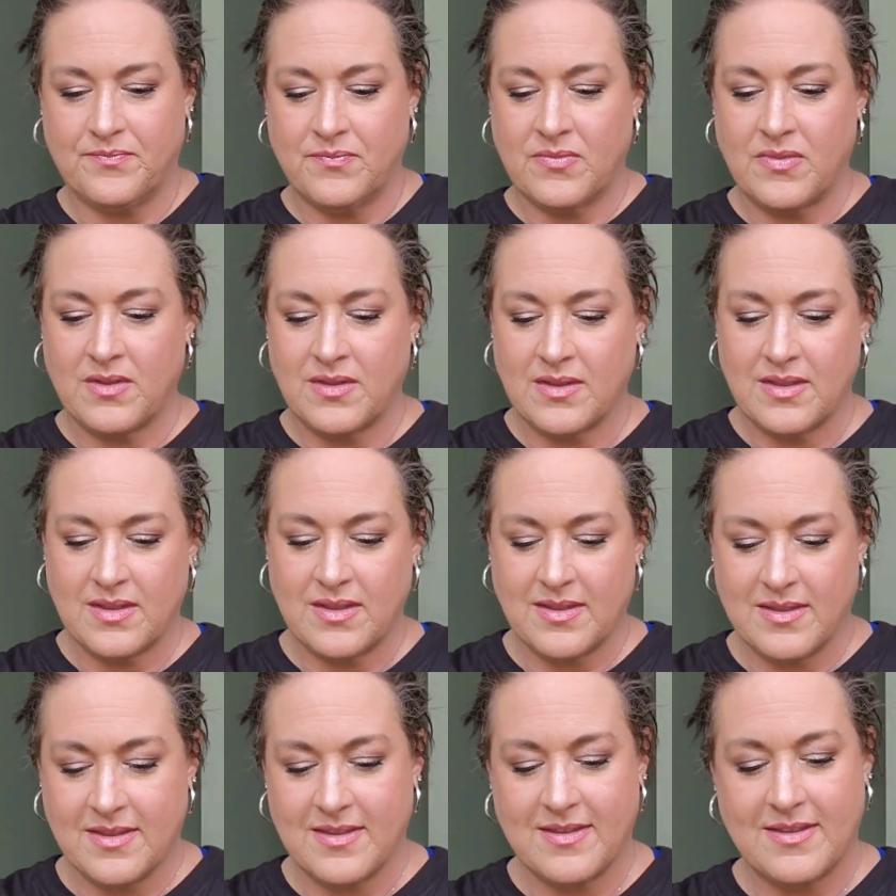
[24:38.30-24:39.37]

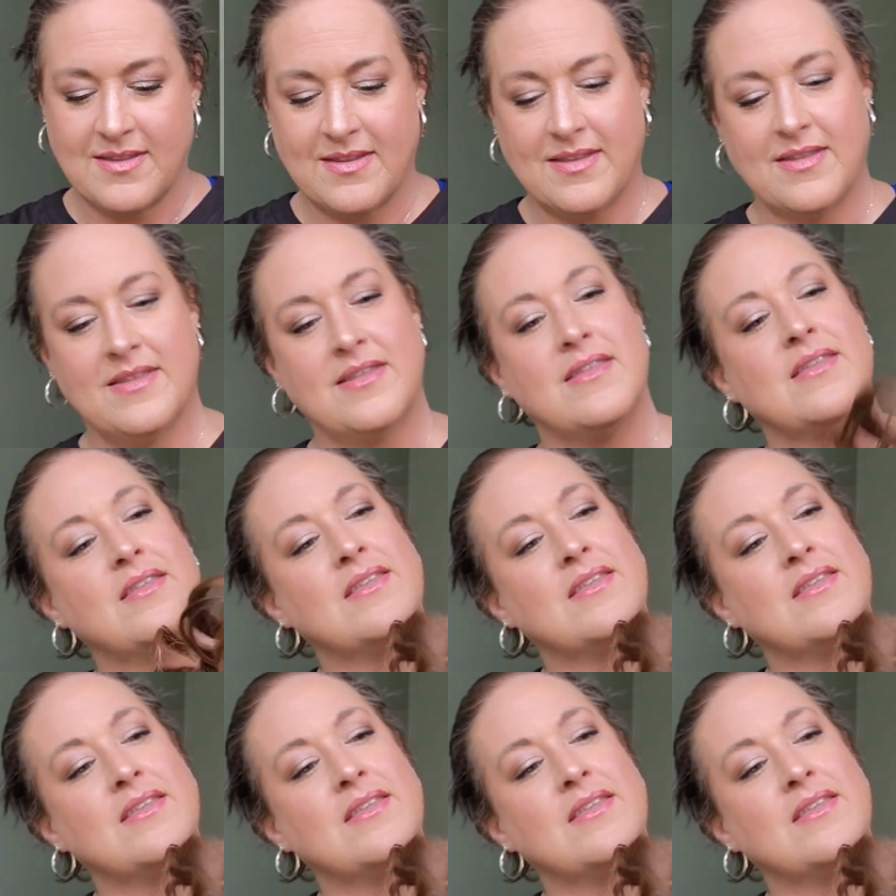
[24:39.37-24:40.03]
Nothing is said.